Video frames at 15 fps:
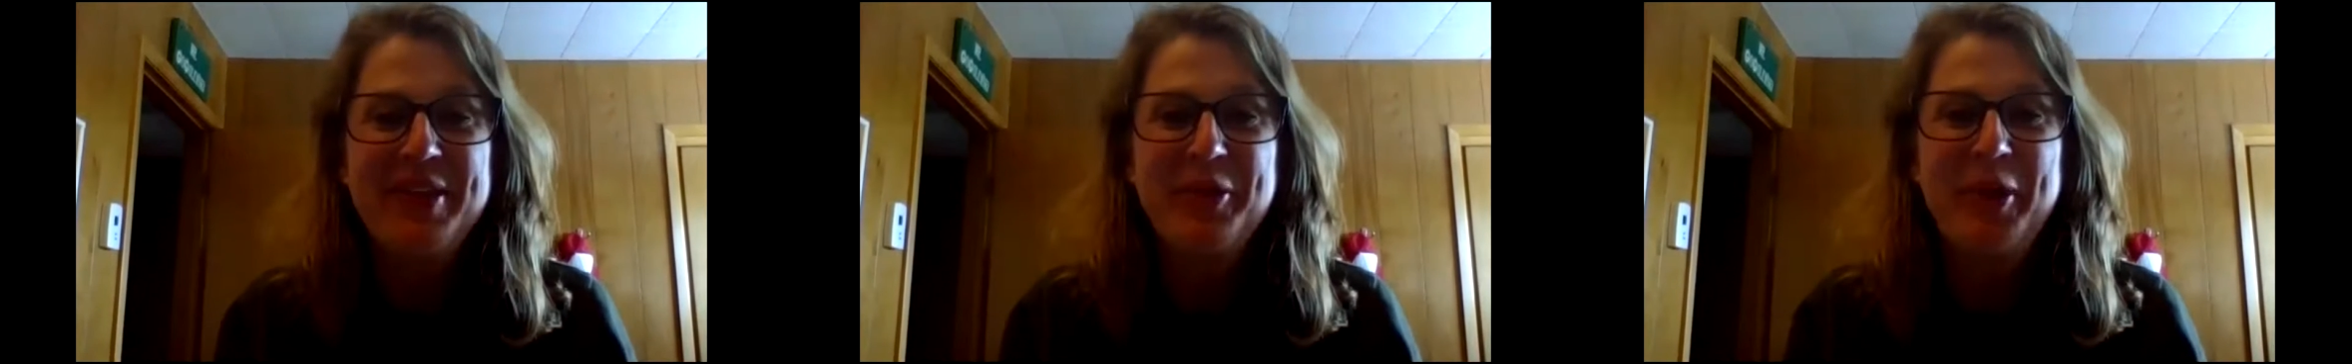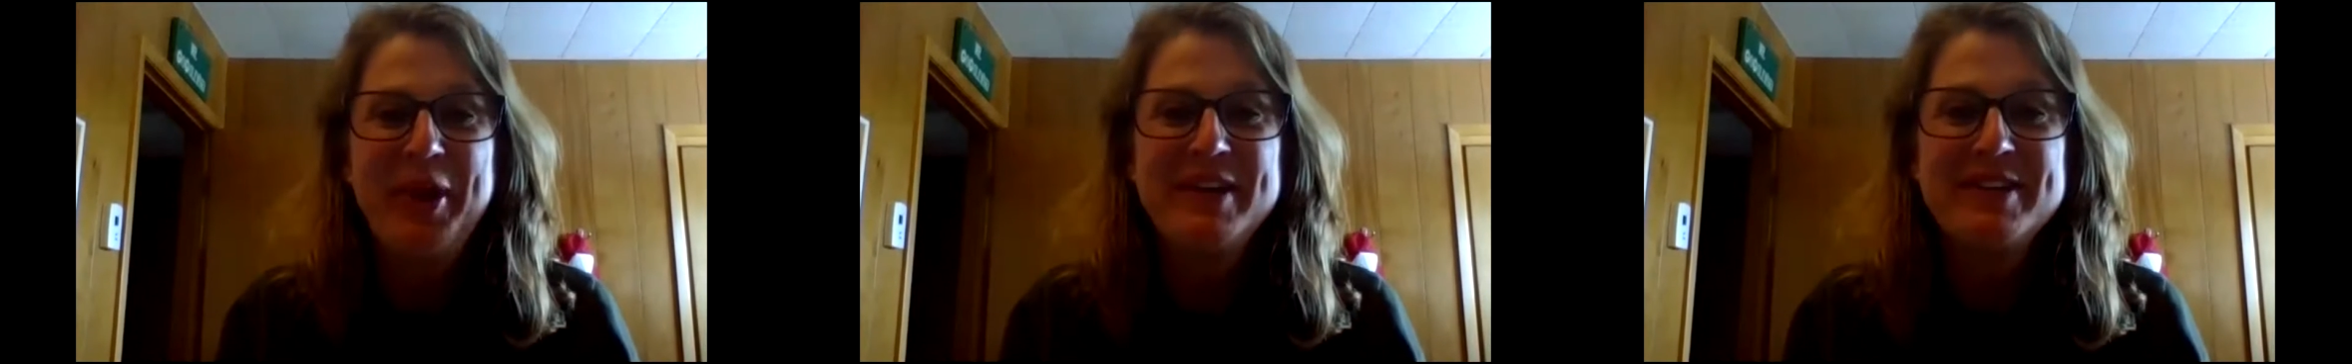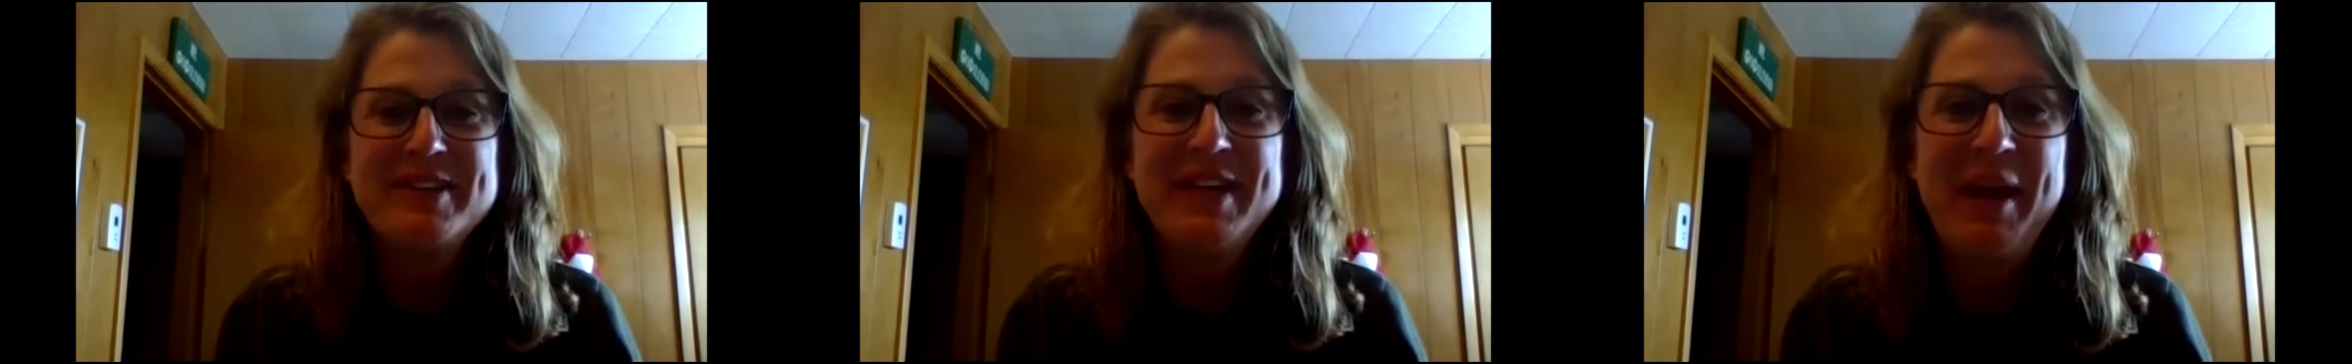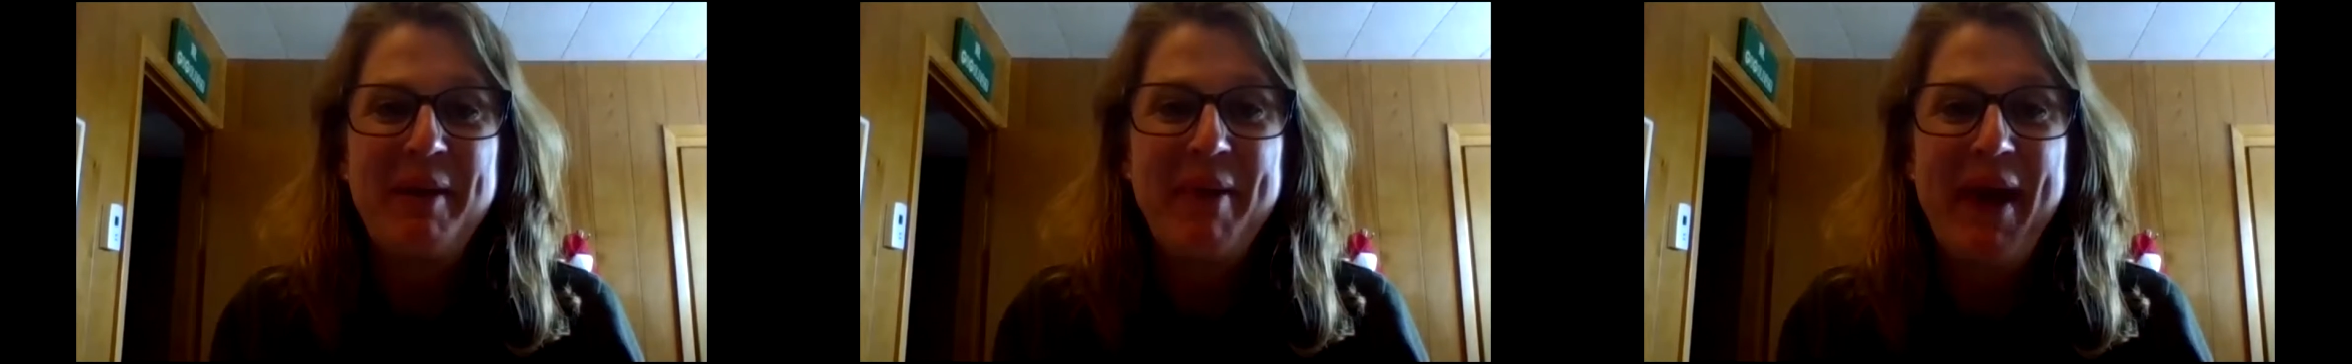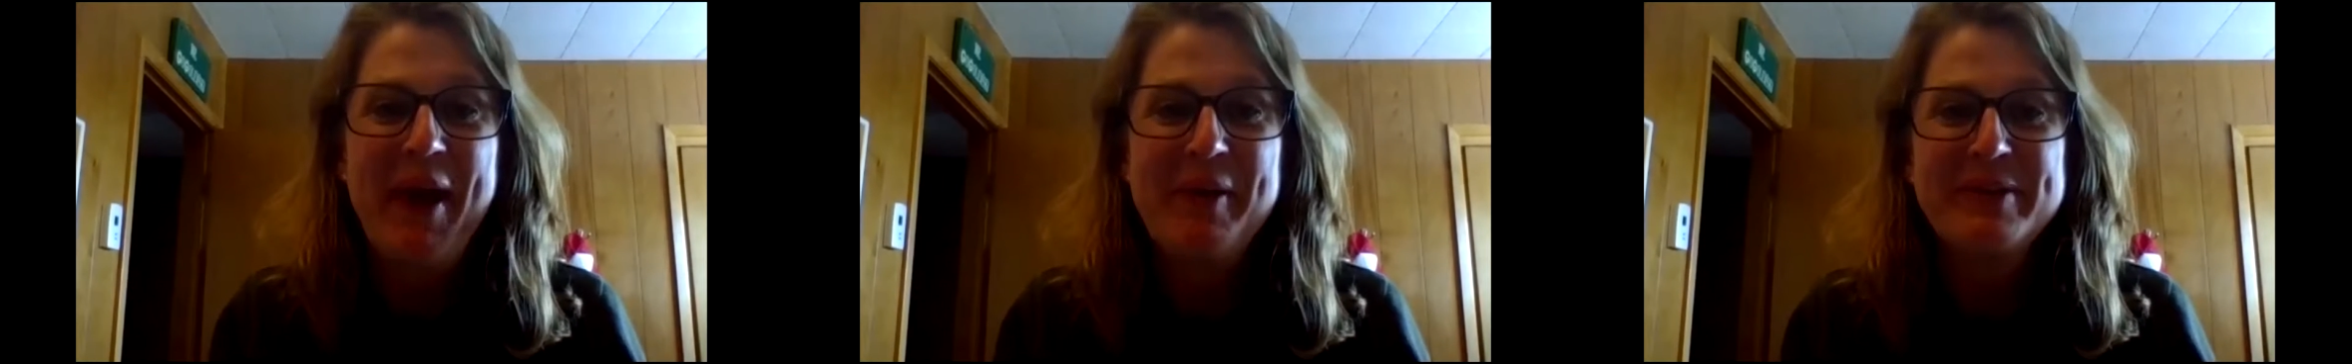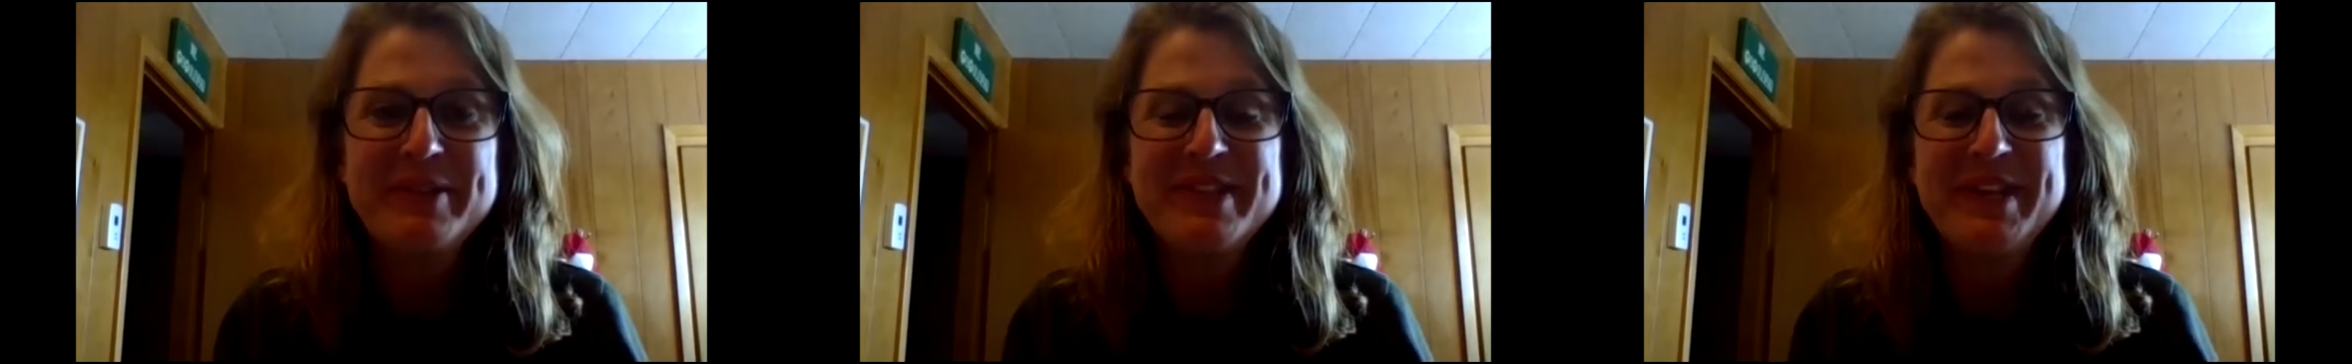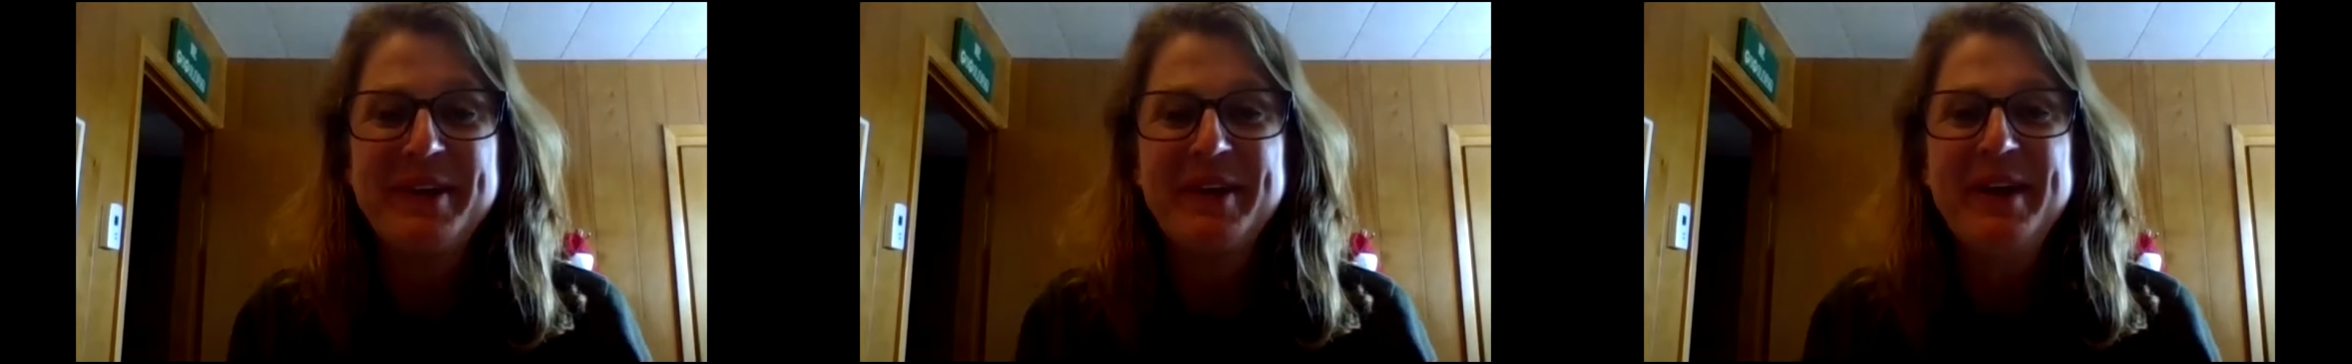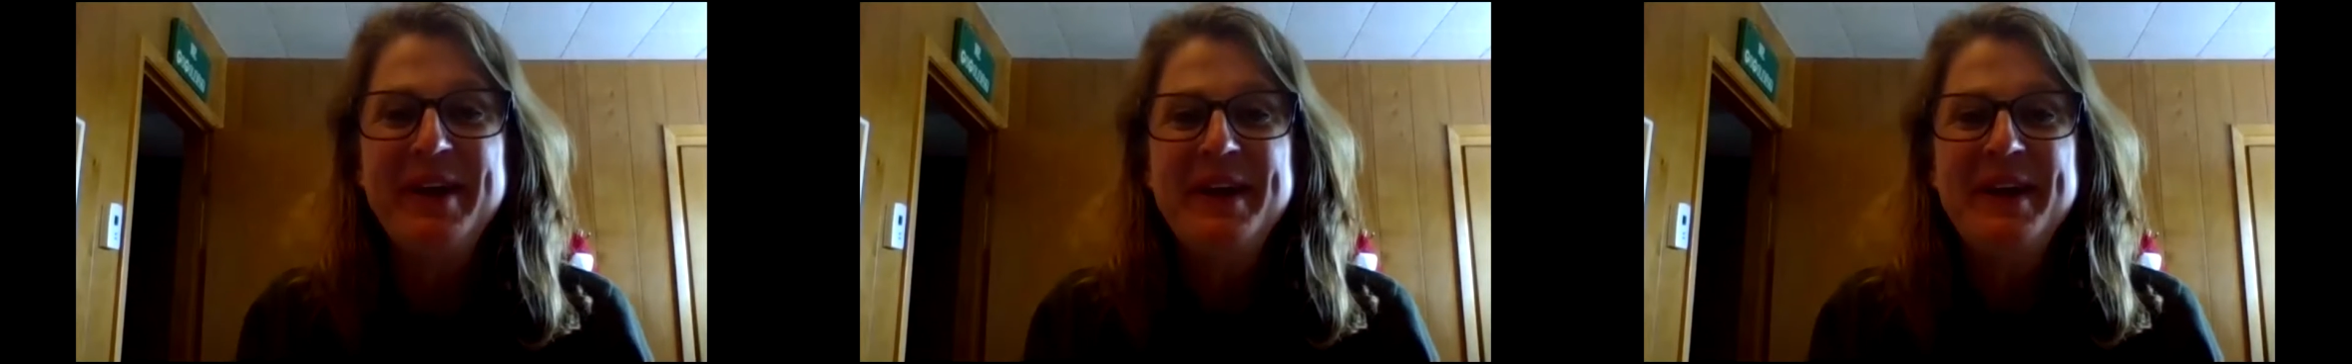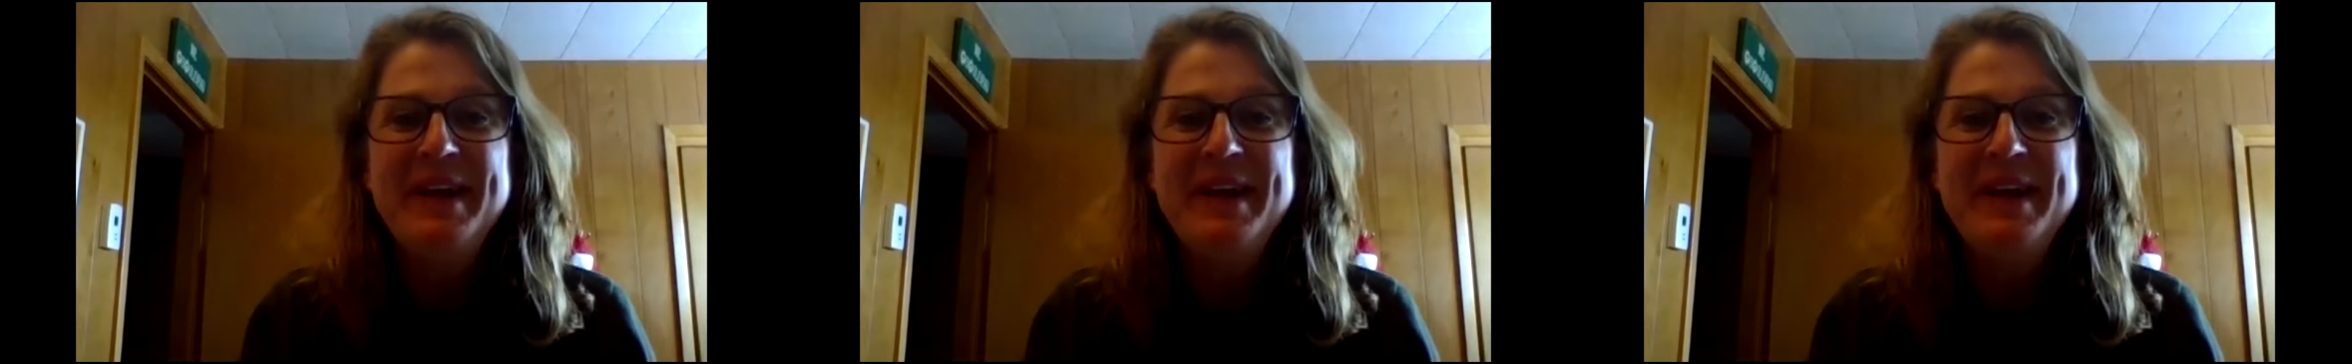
greatest at my house here.